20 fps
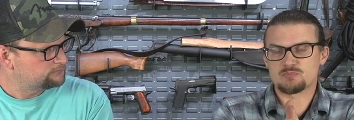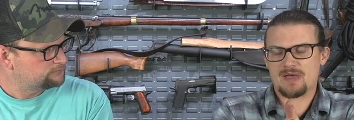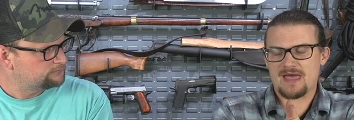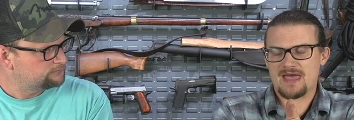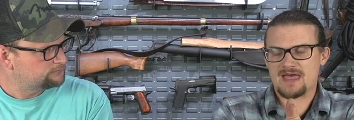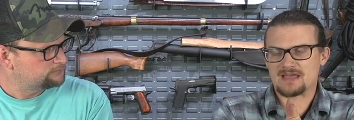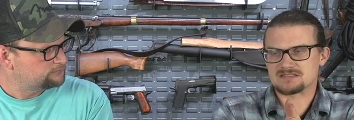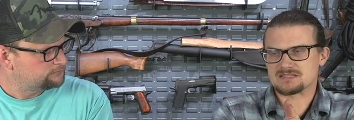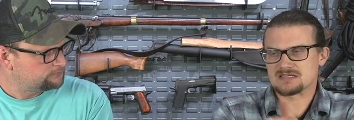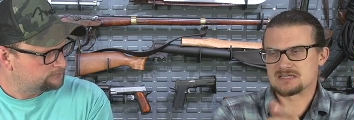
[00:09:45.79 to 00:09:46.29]

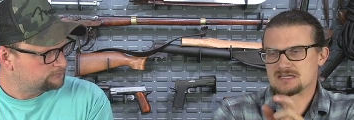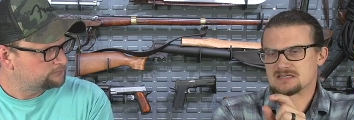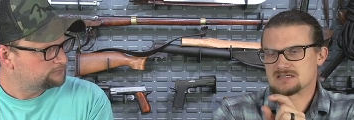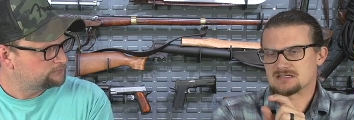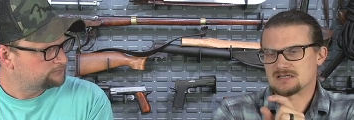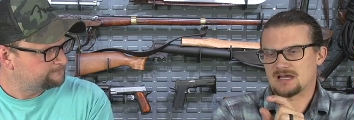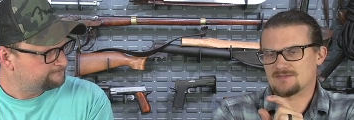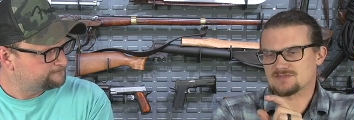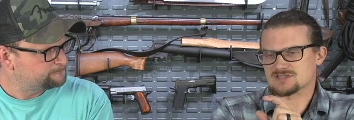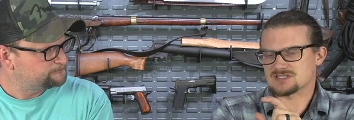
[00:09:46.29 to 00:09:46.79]
Speaker 1: packed.
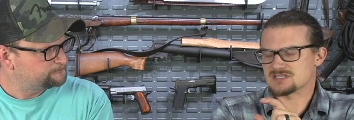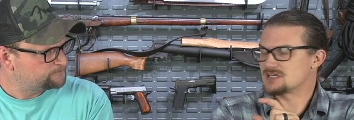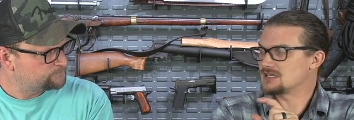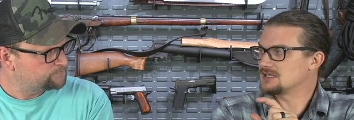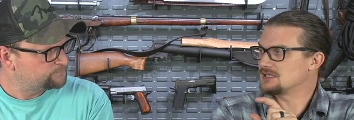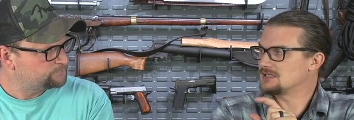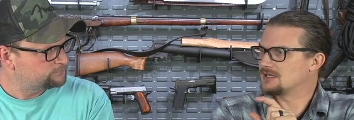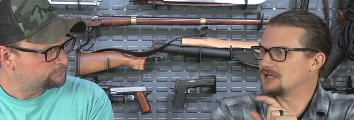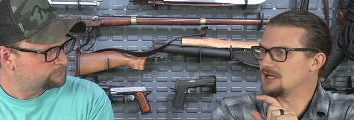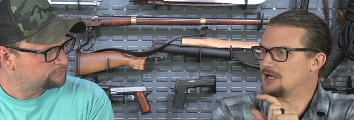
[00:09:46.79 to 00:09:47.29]
I've
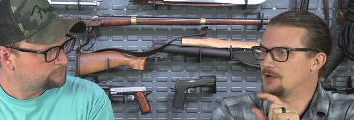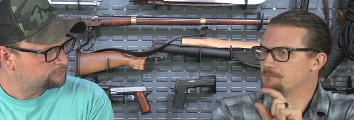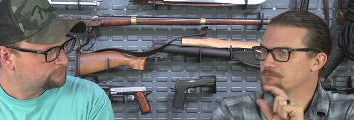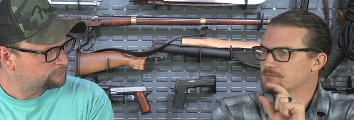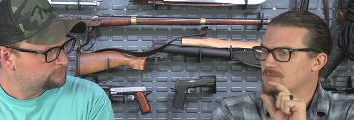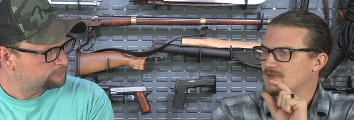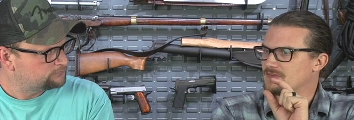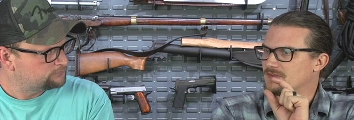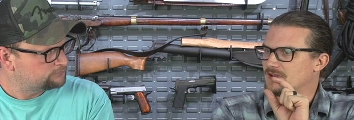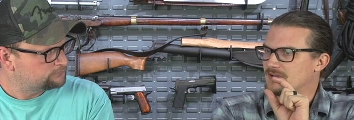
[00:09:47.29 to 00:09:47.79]
seen um,
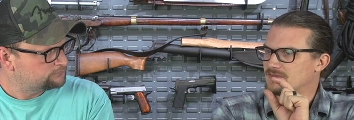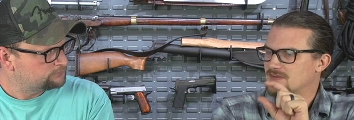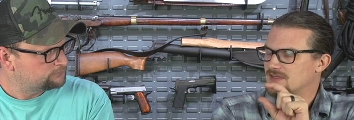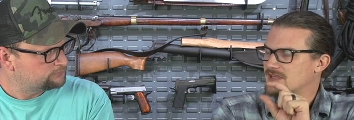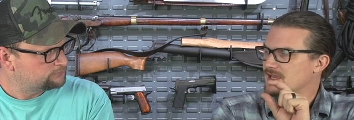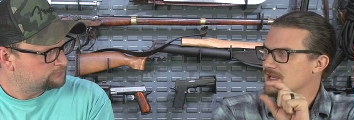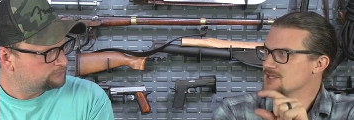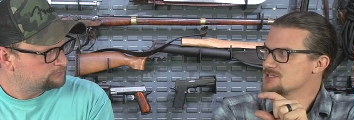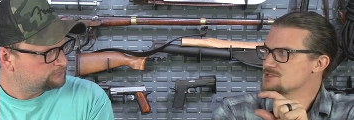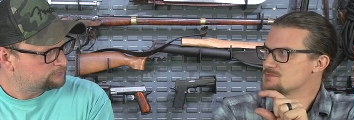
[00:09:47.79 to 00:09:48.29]
like the
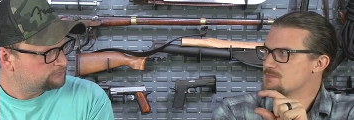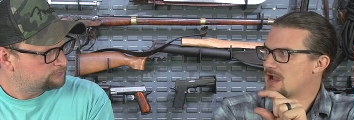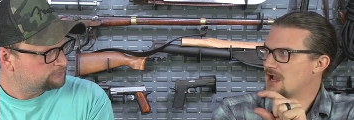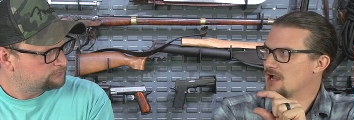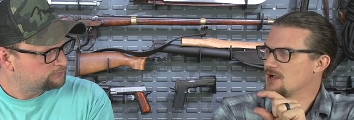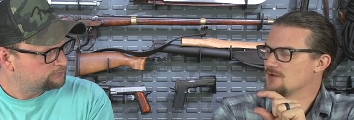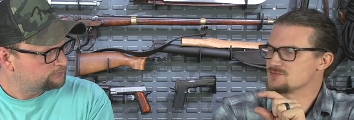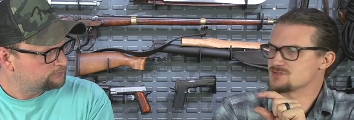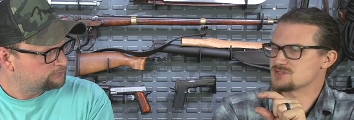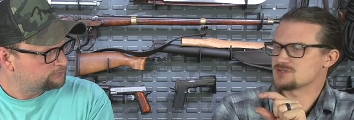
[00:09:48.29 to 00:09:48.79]
case
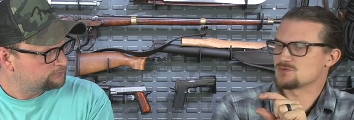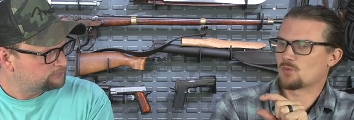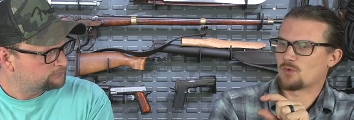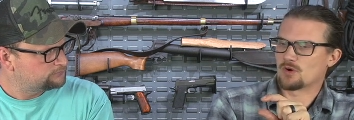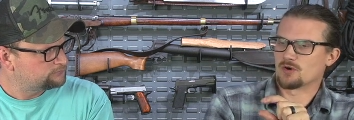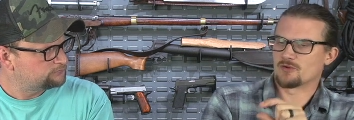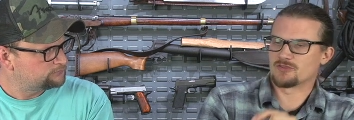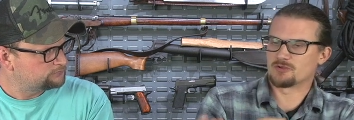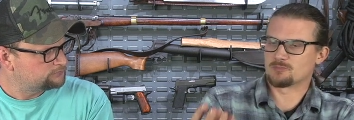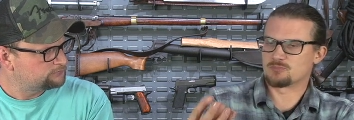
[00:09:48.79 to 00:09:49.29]
mouths
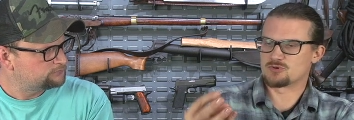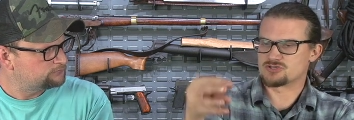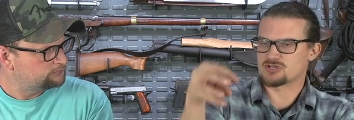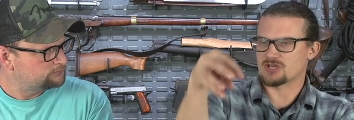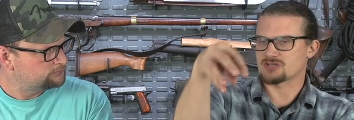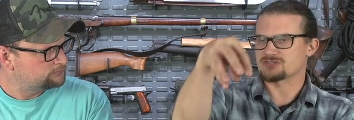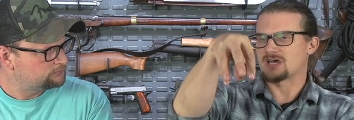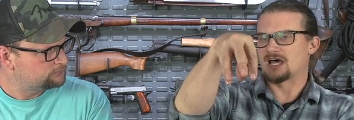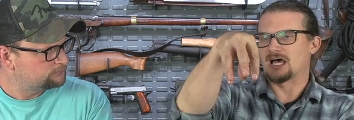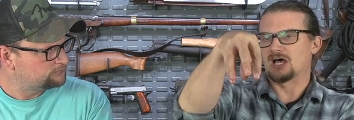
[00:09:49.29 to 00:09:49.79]
where the
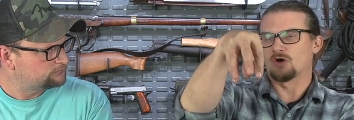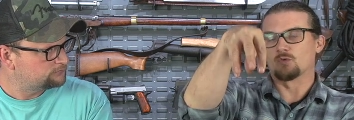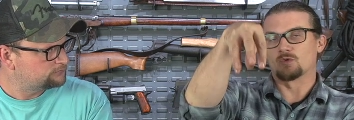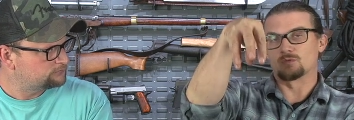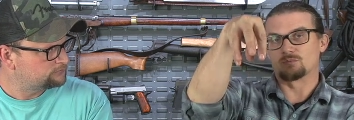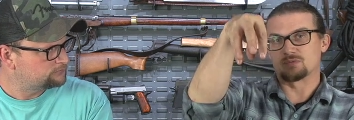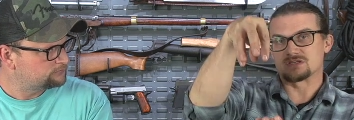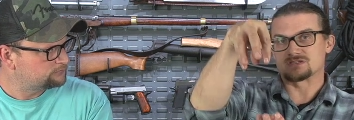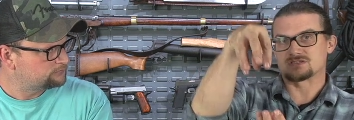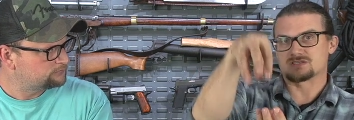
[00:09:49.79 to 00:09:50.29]
projectile would
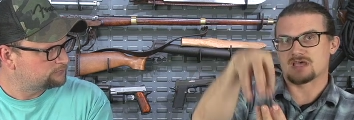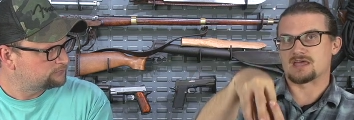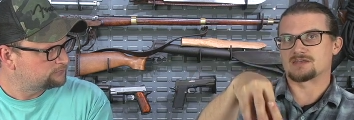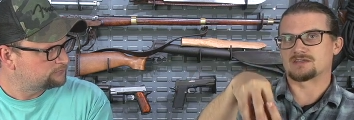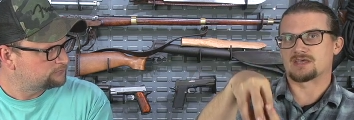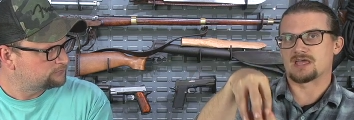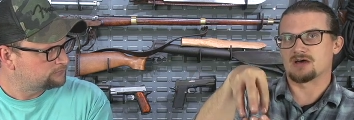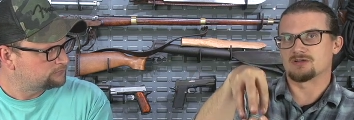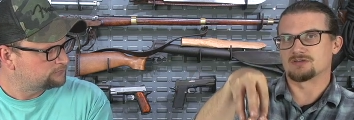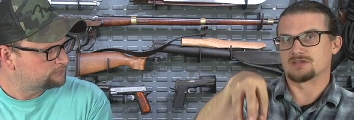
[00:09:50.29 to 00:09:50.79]
be sat
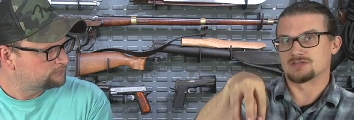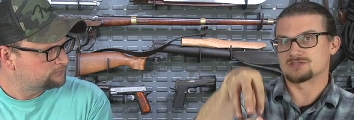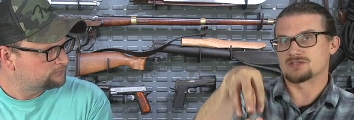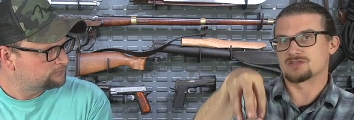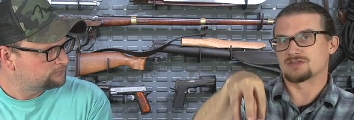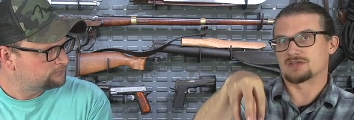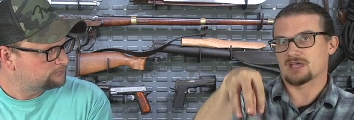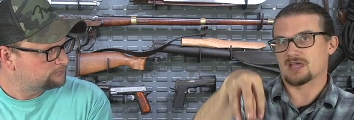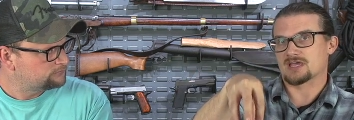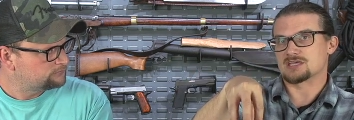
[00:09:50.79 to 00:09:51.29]
down into the
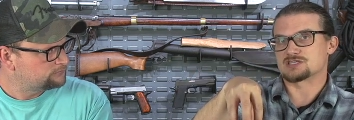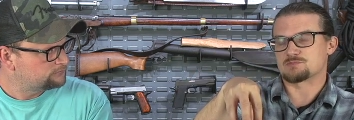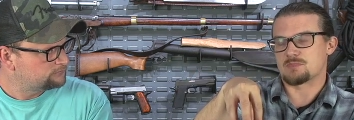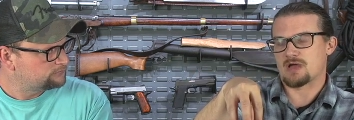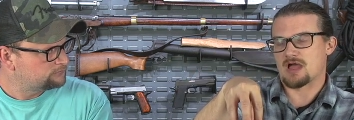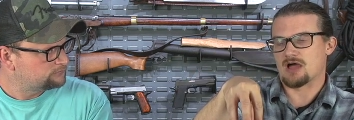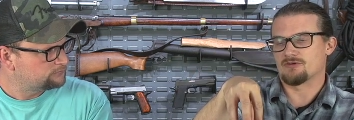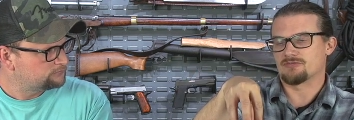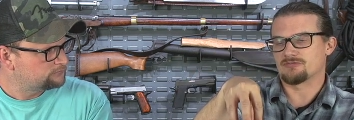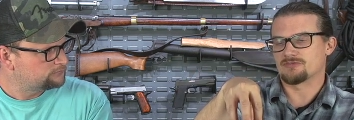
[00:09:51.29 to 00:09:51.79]
case
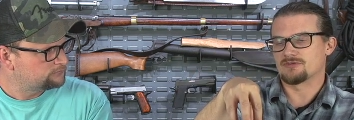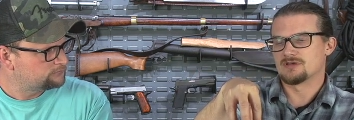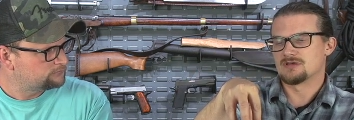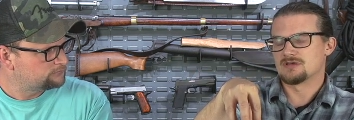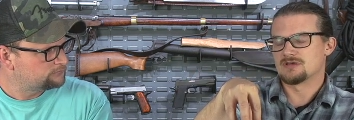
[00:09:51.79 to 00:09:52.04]
mouth,